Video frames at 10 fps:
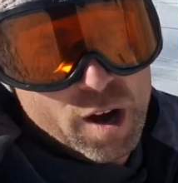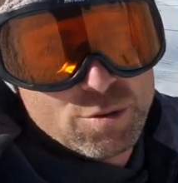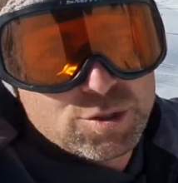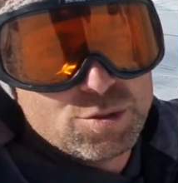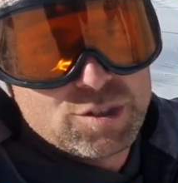
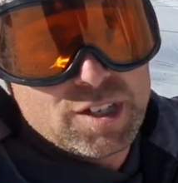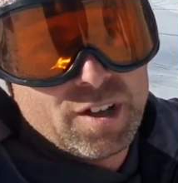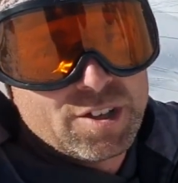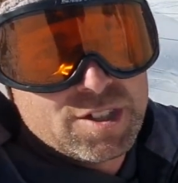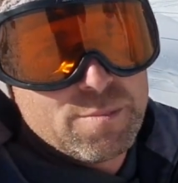old school
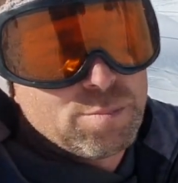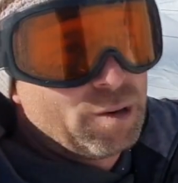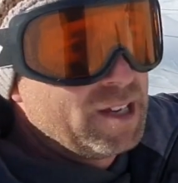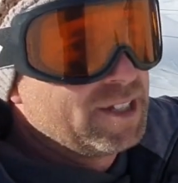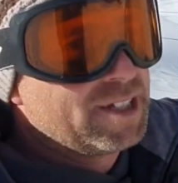technology,
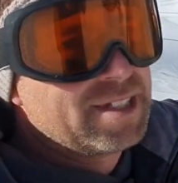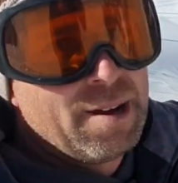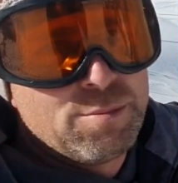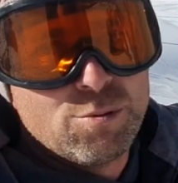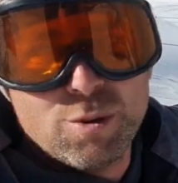brilliant
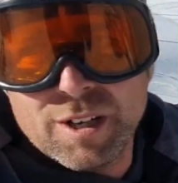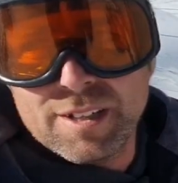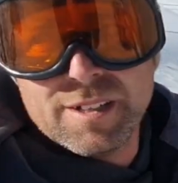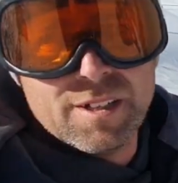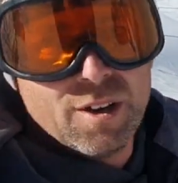example
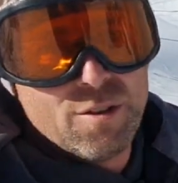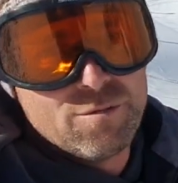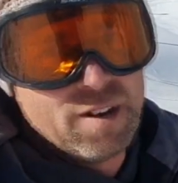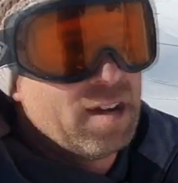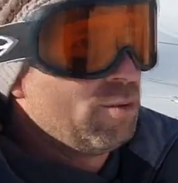
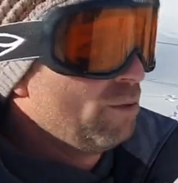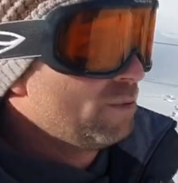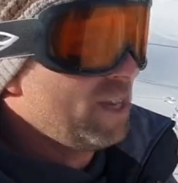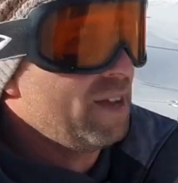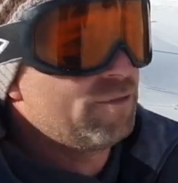of uh, what
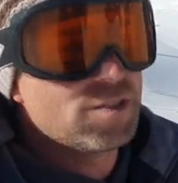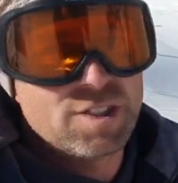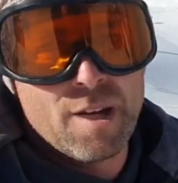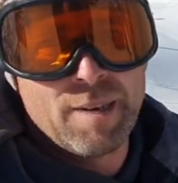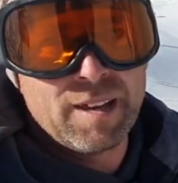we had for
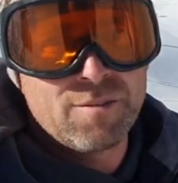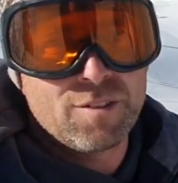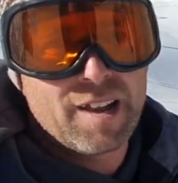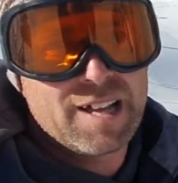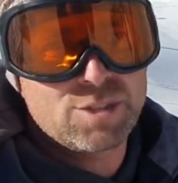snowmaking
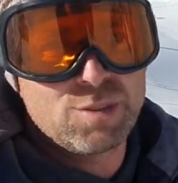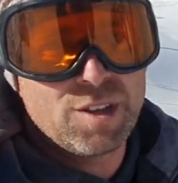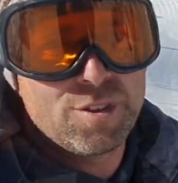for the last 20 or